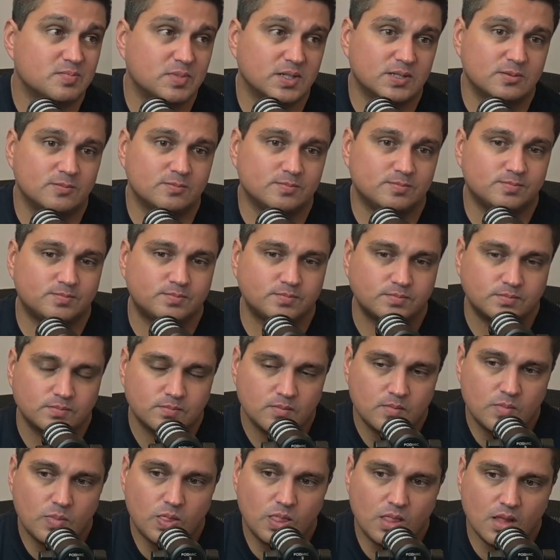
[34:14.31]
But
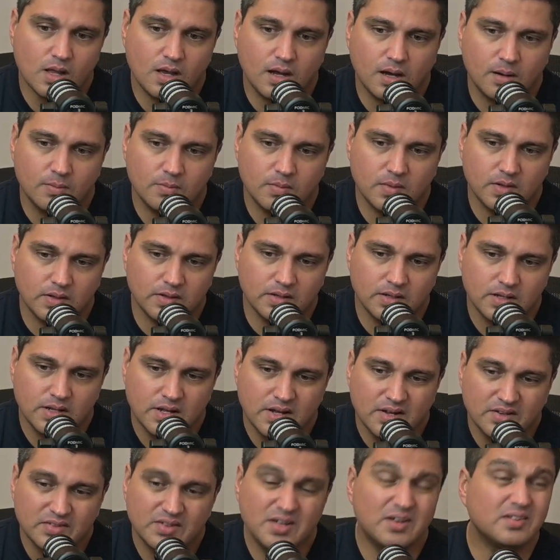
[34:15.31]

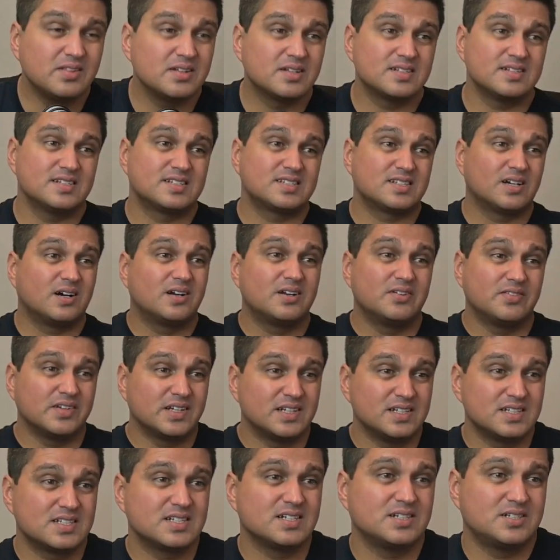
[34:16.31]
the other side of it
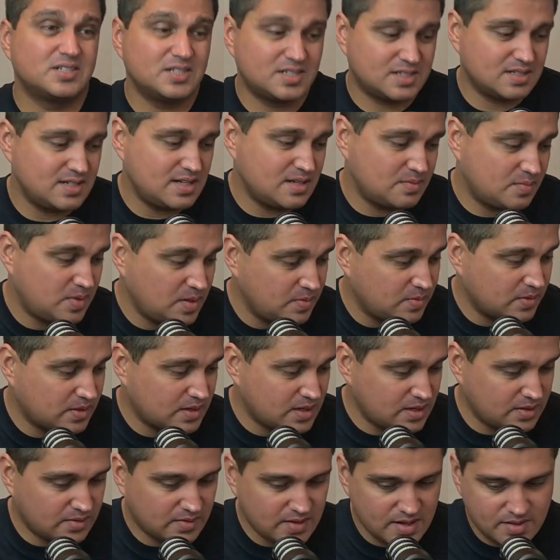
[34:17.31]
is like just letting people
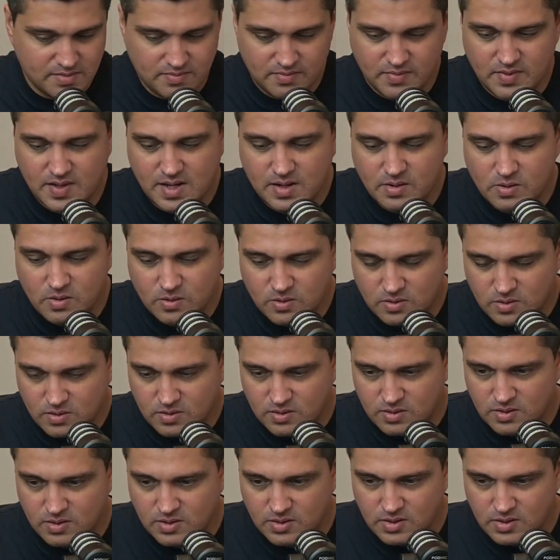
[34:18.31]
know that they're not,